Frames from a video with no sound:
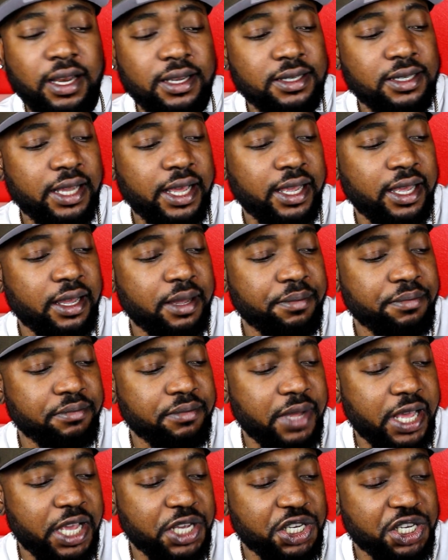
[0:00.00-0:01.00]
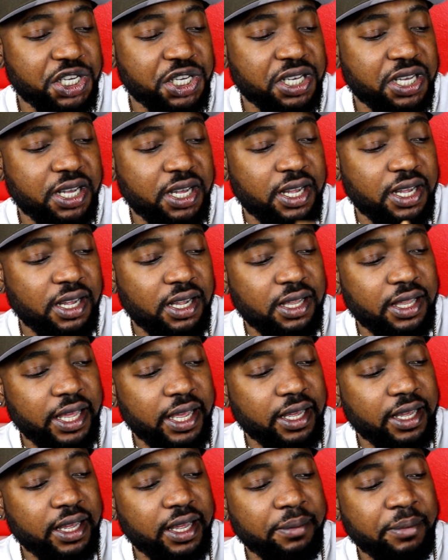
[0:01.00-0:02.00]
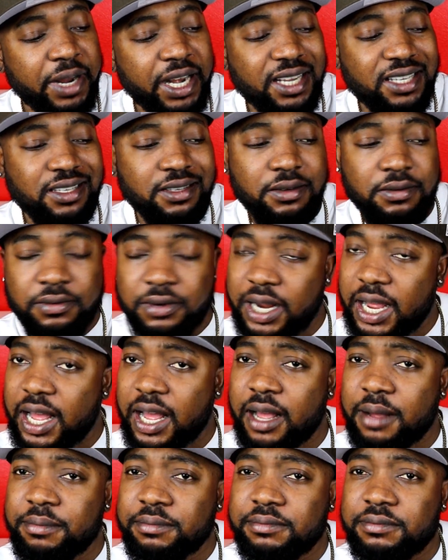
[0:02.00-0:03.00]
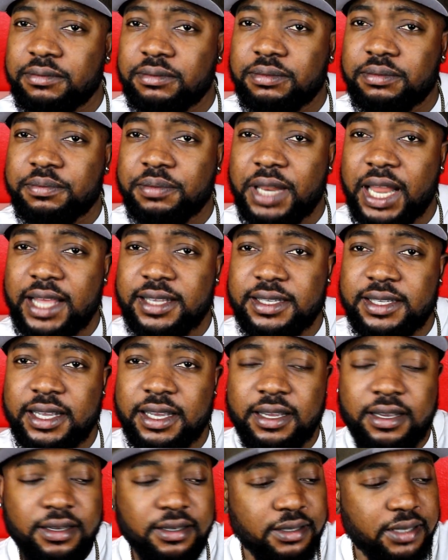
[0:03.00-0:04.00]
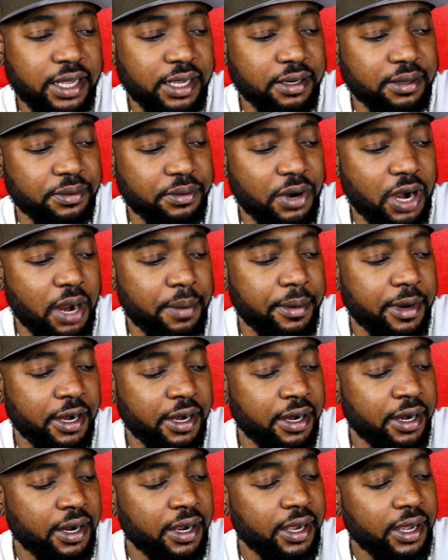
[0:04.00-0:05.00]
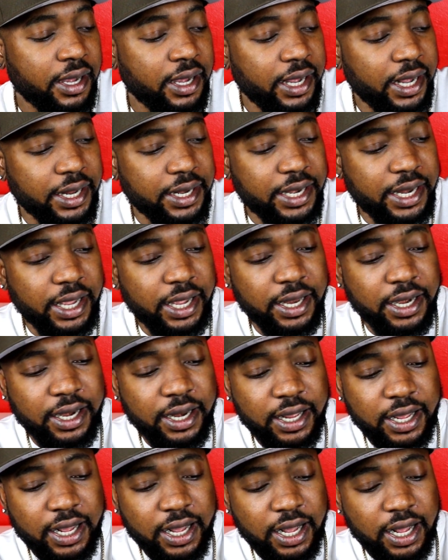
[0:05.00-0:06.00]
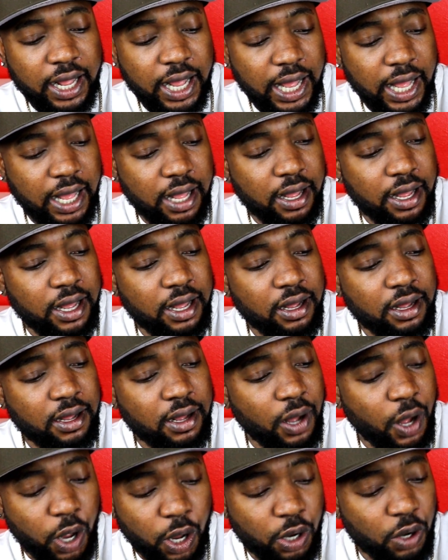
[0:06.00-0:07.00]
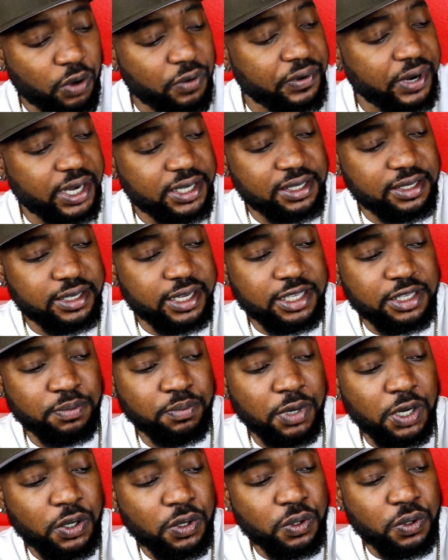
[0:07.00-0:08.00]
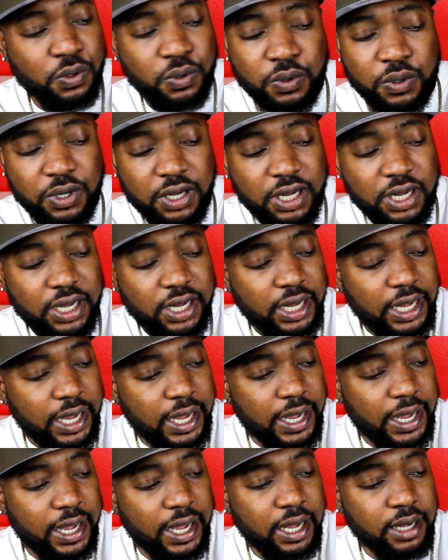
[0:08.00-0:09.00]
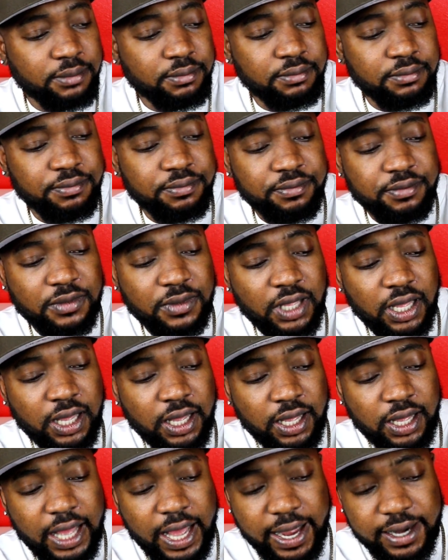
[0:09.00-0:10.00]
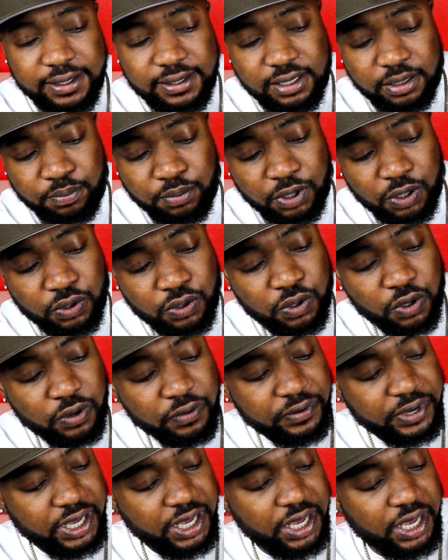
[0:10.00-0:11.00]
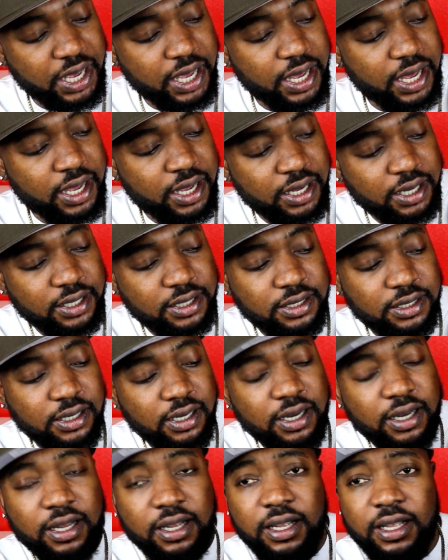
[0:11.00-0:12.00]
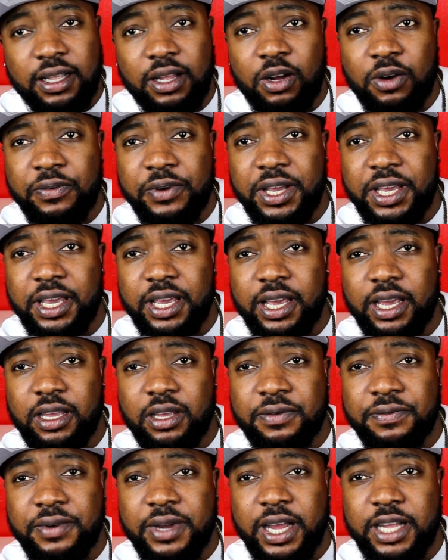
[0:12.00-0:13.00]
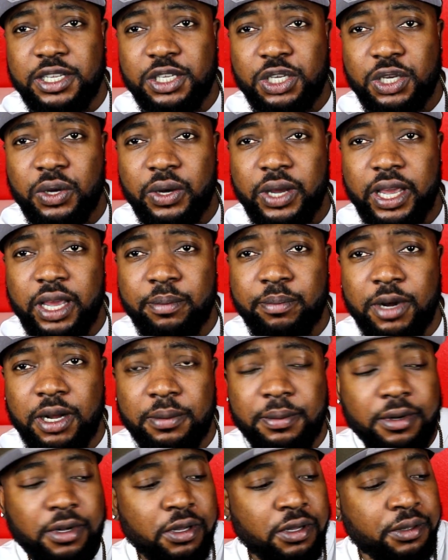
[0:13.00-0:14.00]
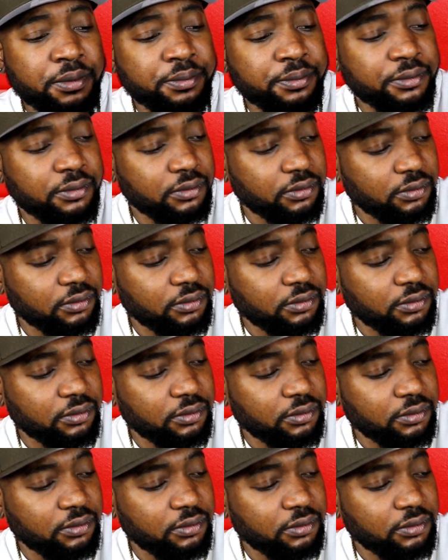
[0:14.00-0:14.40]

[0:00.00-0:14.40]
It's like a mesh, but it's plastic, like rubber, and then all over it's just blue. I see blue over here. Over here you've got your air bubble.